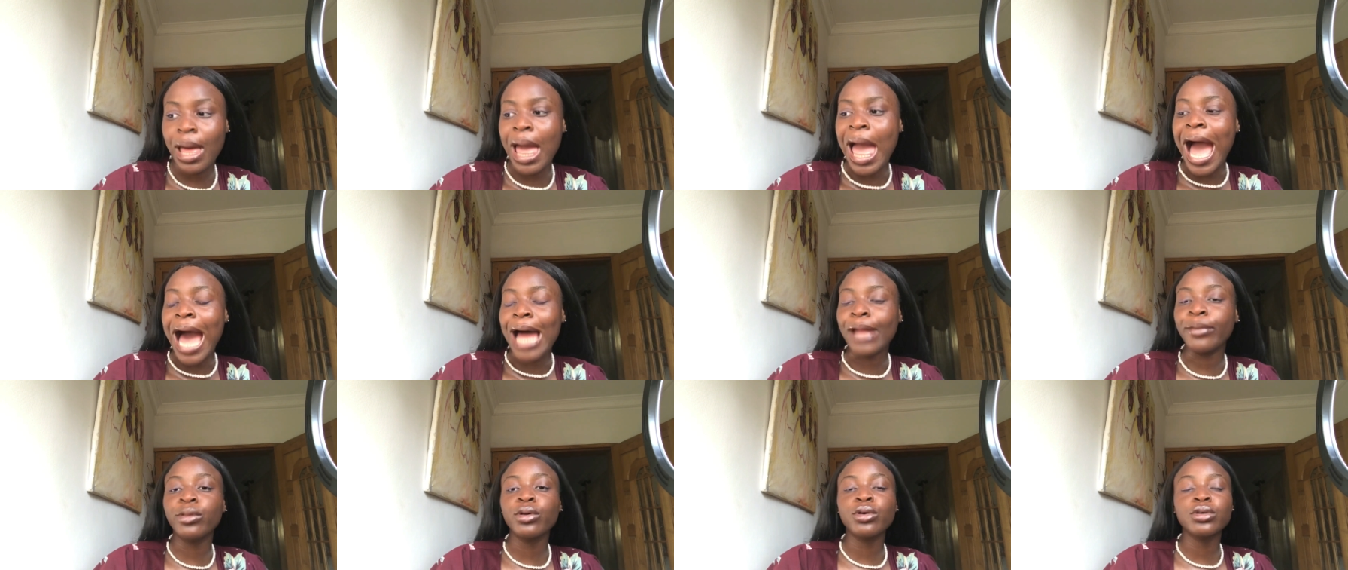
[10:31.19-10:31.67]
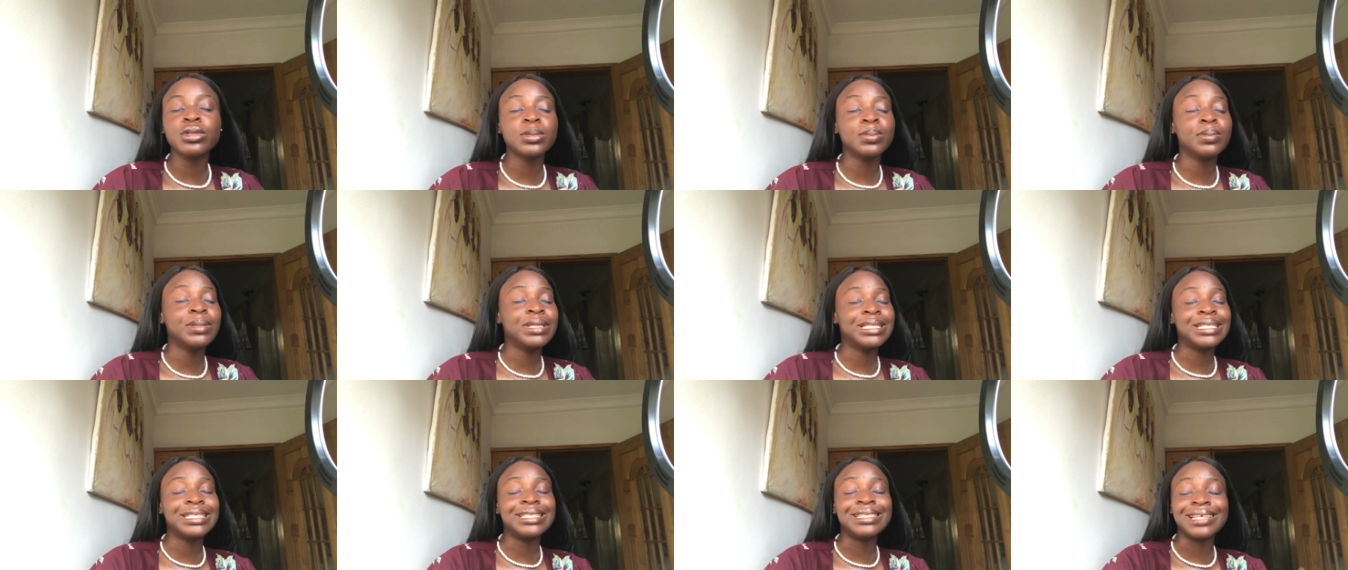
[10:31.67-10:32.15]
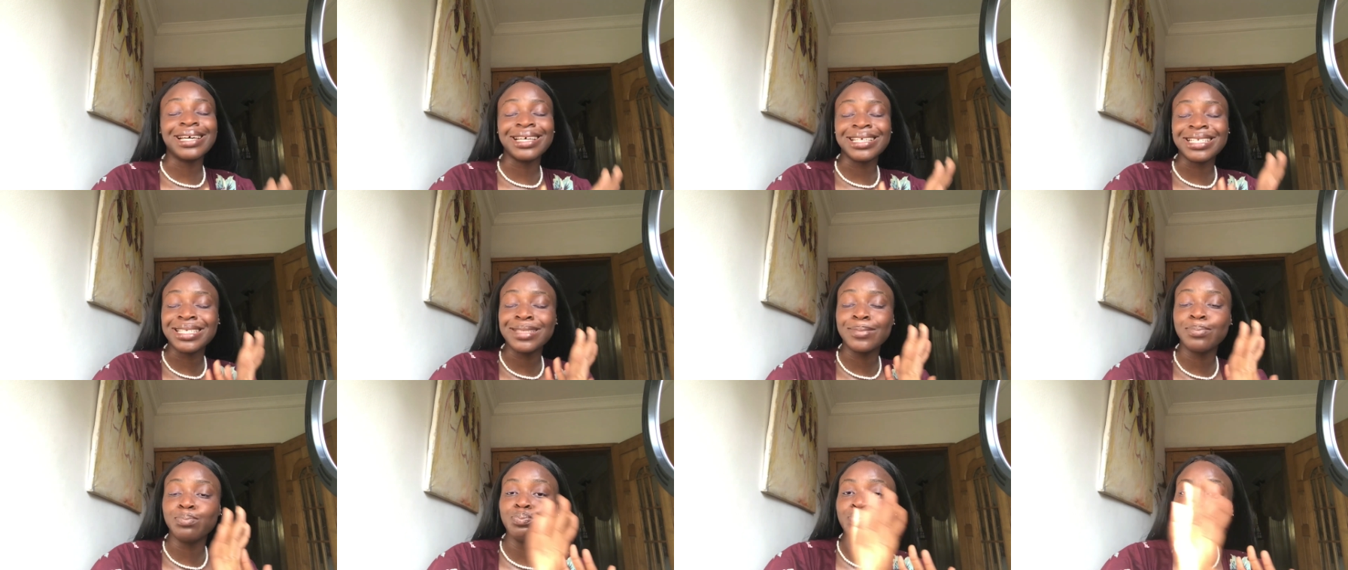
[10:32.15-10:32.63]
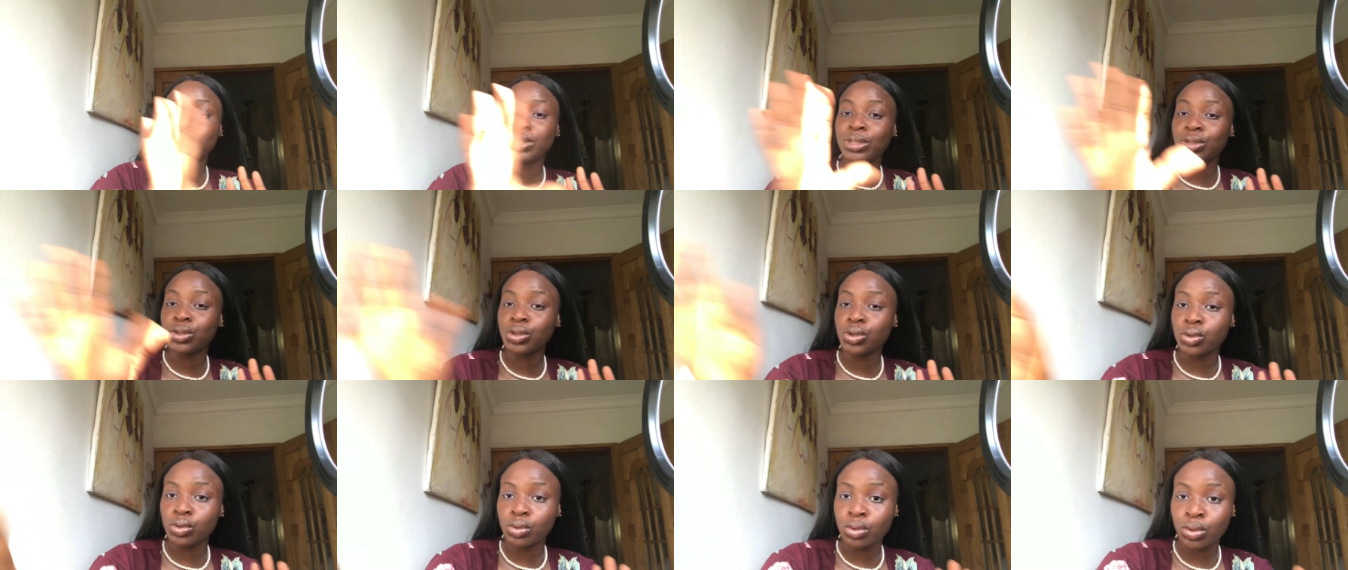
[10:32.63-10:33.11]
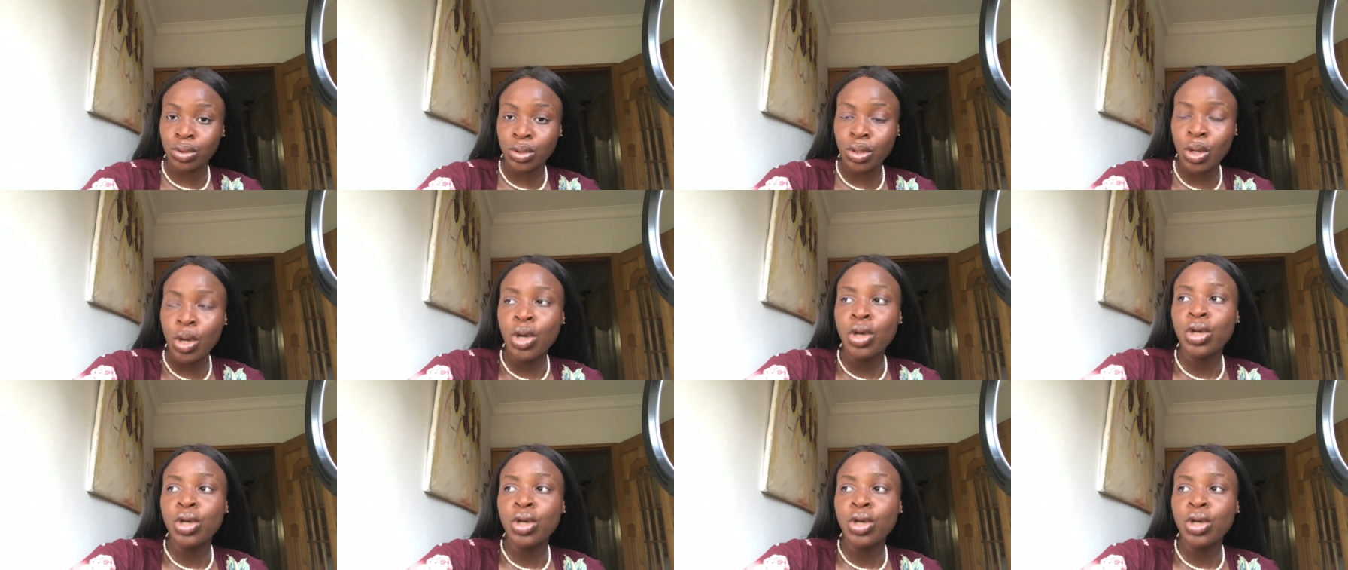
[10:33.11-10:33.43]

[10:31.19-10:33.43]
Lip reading: and those places are spacious.